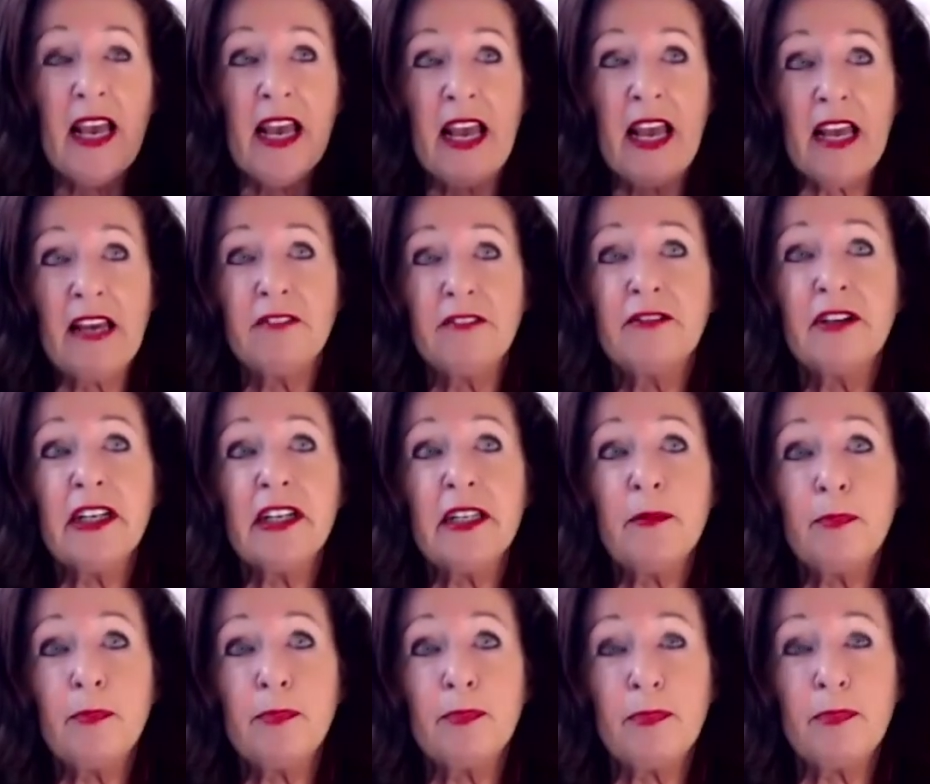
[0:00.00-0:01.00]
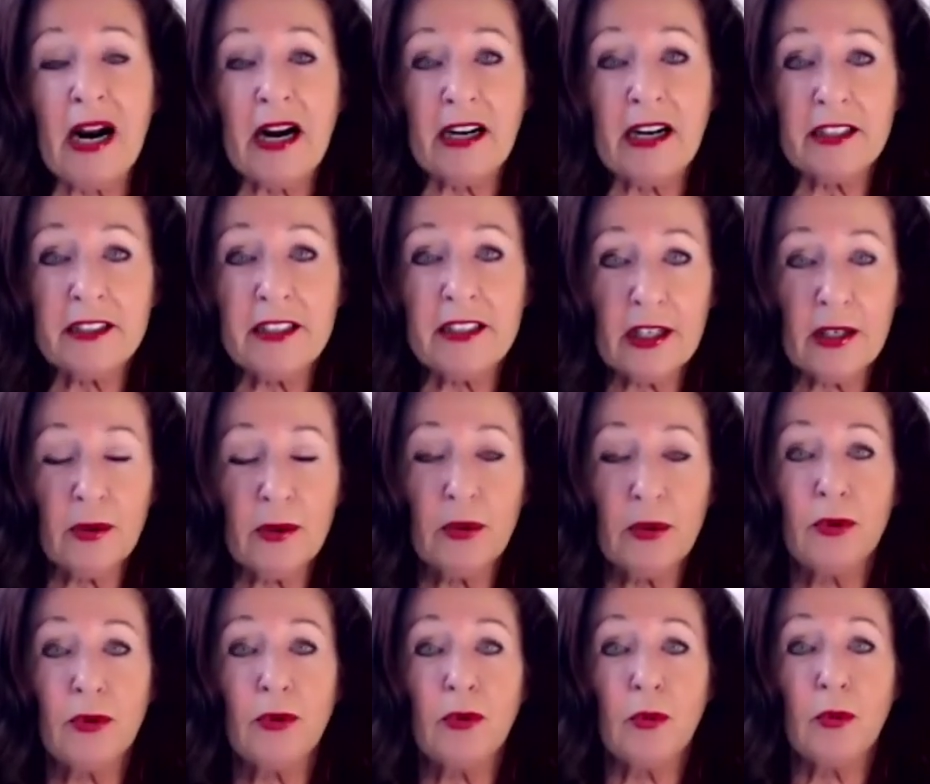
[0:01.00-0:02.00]
every partner
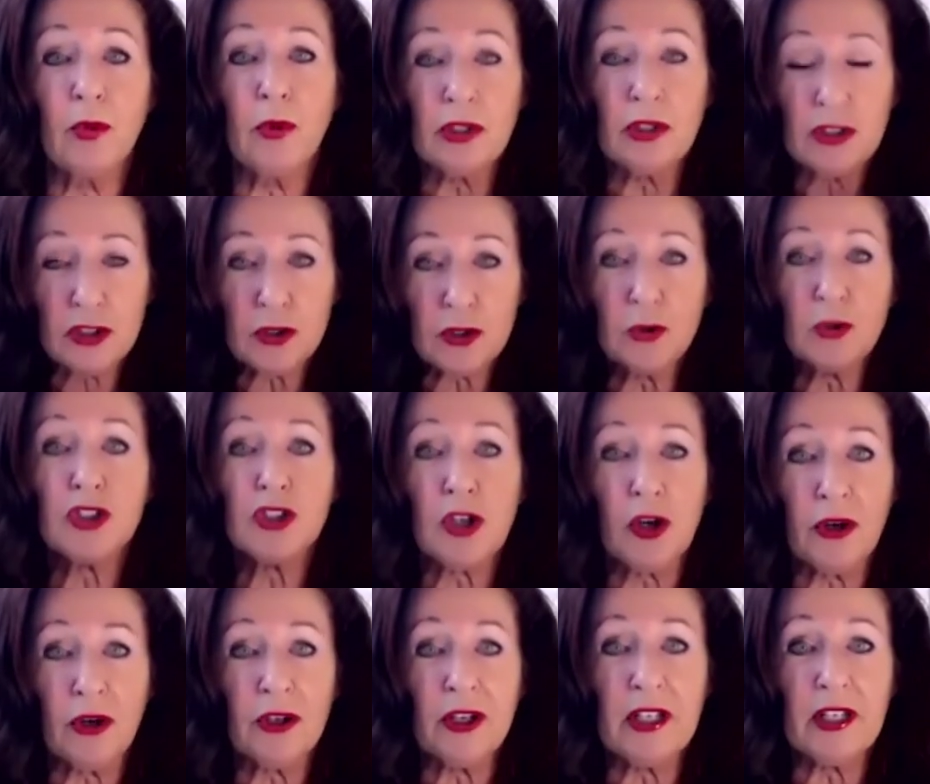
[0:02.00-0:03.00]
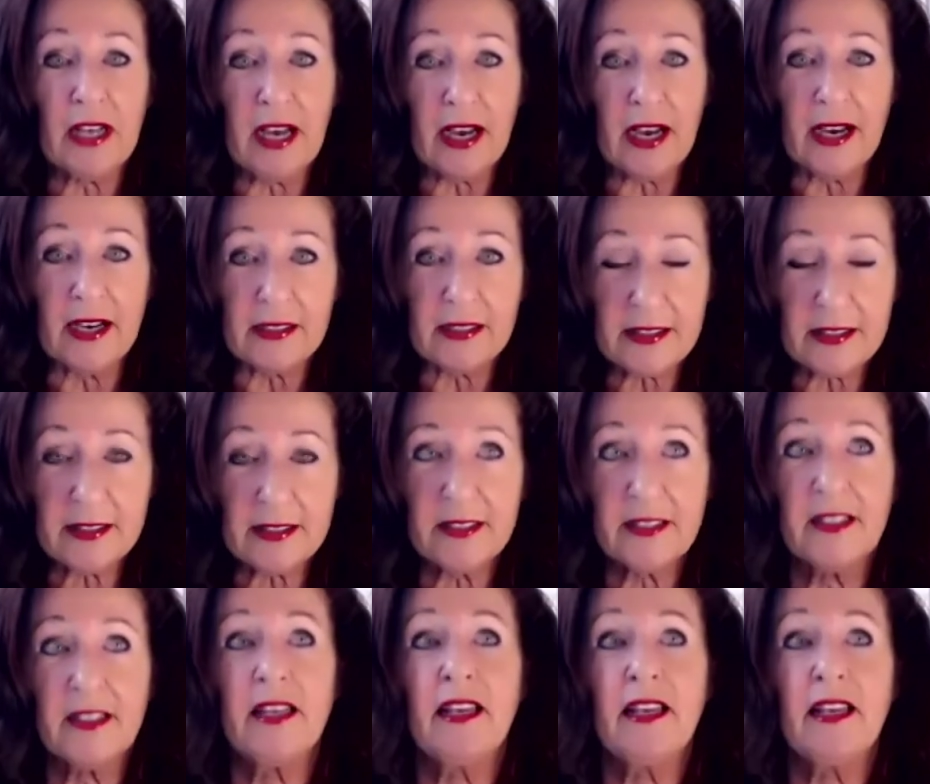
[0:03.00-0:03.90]
who wants to join us